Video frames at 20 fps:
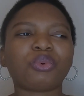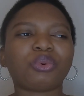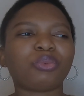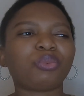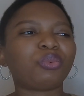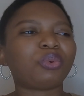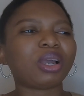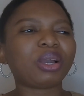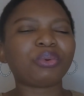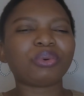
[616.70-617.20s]

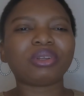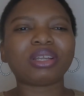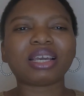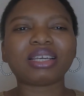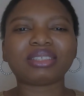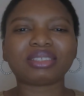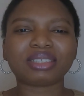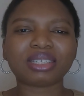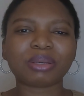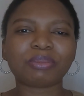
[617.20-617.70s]
Where will
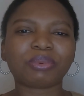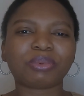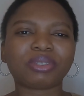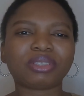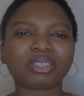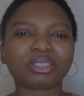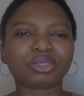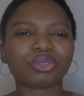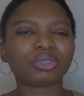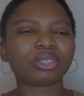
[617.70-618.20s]
I sleep on
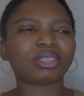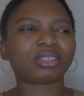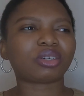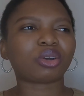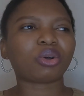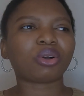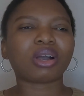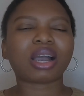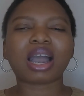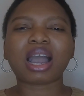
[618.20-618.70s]
the street?
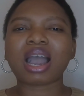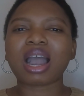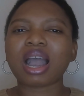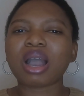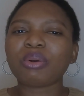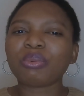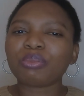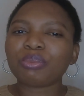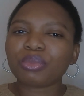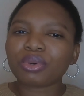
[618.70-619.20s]
Or
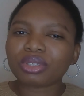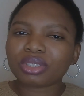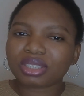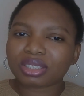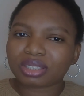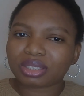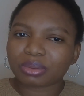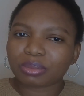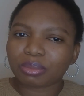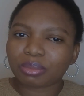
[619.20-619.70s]
how
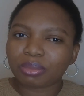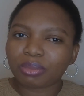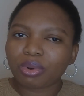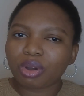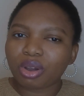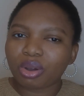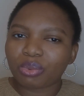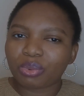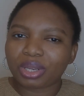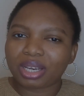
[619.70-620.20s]
much
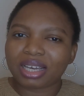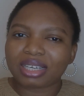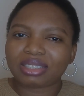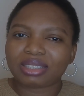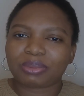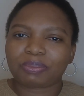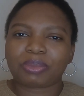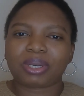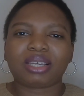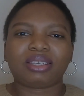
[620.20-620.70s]
more will I
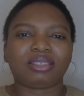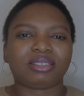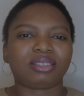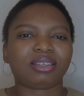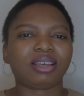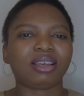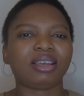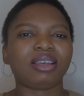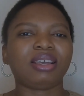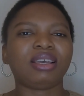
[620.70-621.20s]
spend
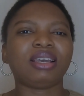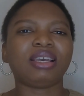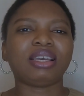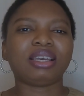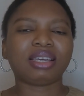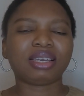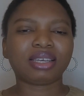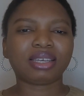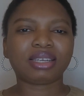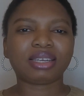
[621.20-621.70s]

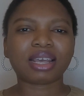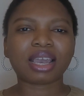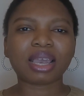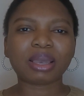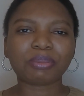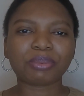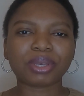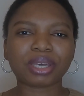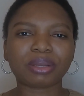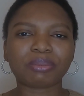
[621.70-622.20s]
in
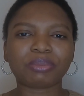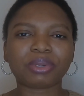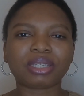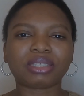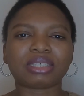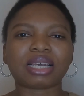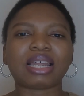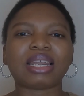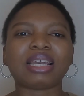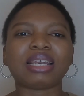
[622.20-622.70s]

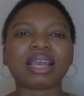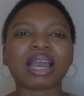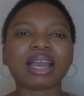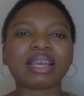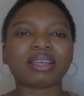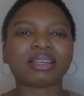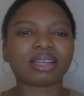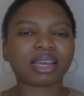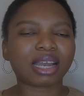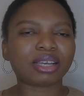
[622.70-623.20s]
Airbnbs? And
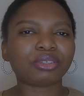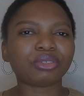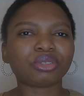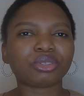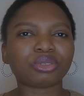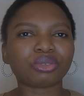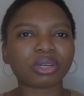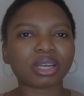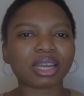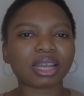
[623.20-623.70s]
I
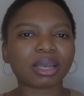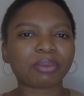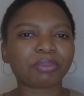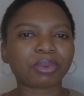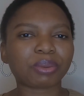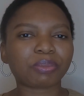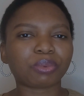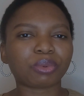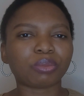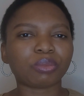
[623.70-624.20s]
used to hear
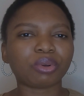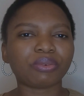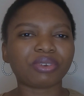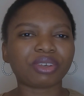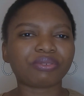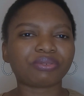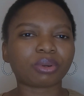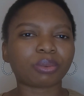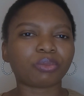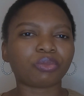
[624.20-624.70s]
people
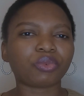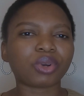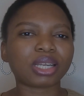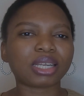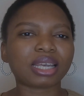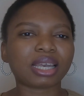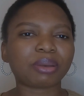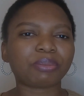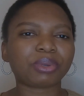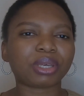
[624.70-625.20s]
moving from
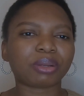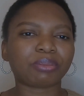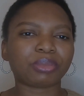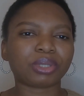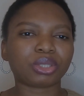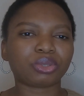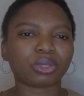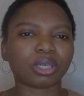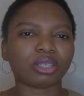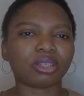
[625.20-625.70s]
one
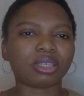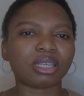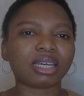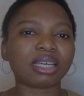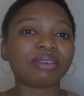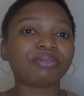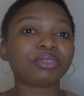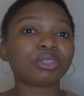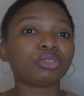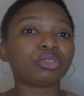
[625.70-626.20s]
Airbnb to another,
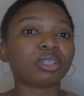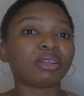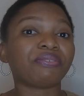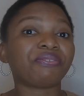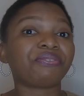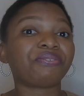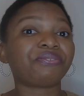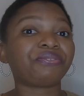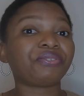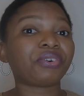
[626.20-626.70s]
even to the
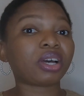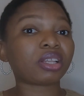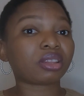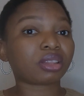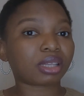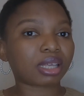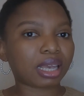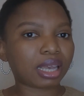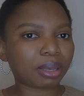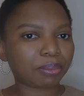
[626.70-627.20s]

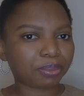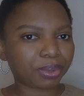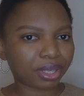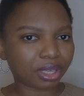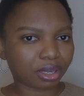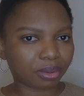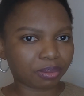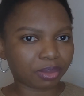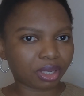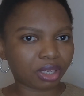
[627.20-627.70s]
fourth
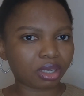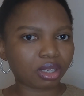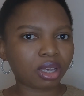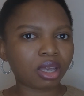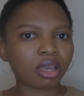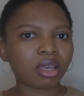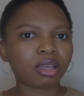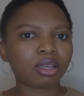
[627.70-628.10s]
Airbnb.